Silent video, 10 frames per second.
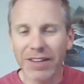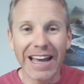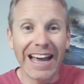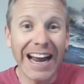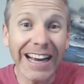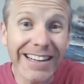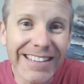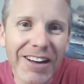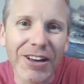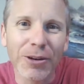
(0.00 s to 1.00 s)
And I gotta
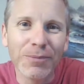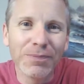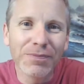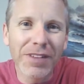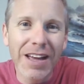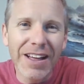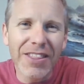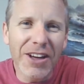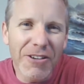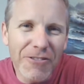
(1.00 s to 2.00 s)
tell you,
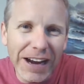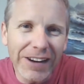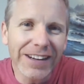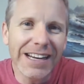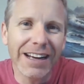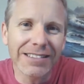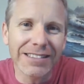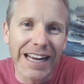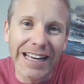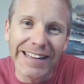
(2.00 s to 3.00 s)
the very next
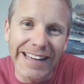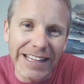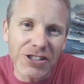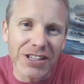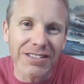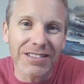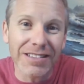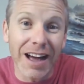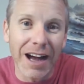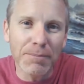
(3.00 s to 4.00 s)
day, the itching
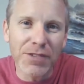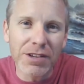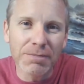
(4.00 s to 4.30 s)
stopped,